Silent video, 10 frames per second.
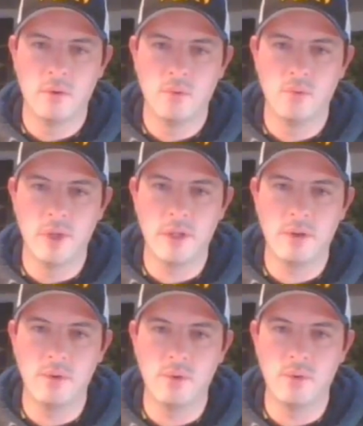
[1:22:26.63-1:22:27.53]
Really
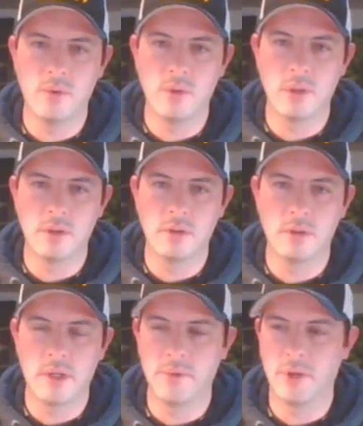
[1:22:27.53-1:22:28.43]
cool.
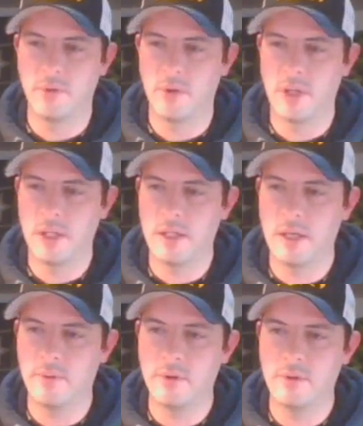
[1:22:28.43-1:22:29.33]
I really like
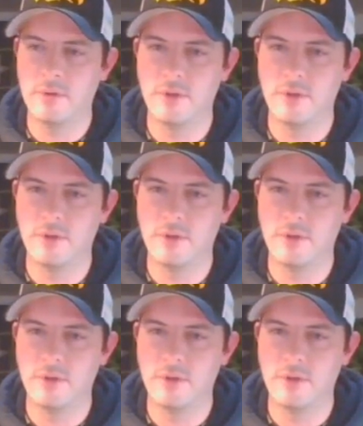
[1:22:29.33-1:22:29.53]
that one.